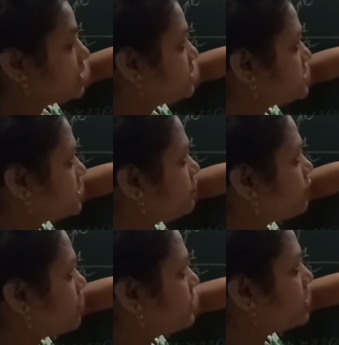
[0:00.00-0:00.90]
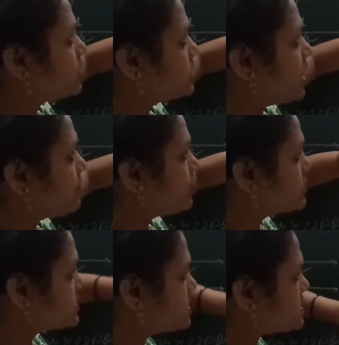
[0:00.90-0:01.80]
these are forming on the
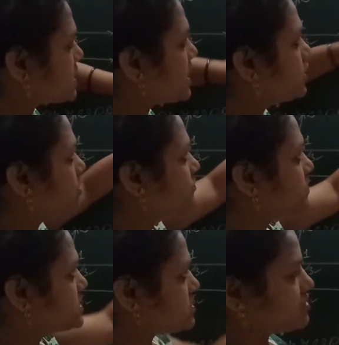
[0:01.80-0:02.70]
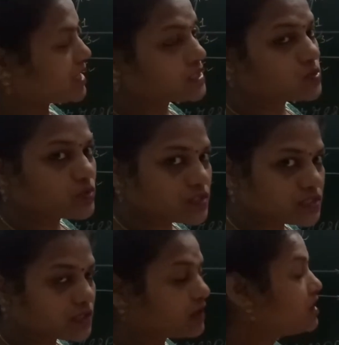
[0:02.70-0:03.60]
opposite side of this
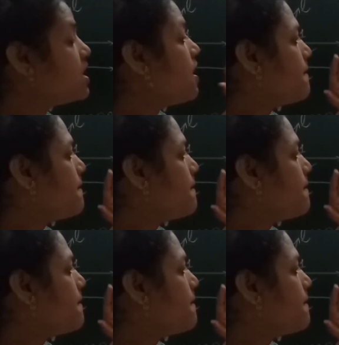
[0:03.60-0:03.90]
transversal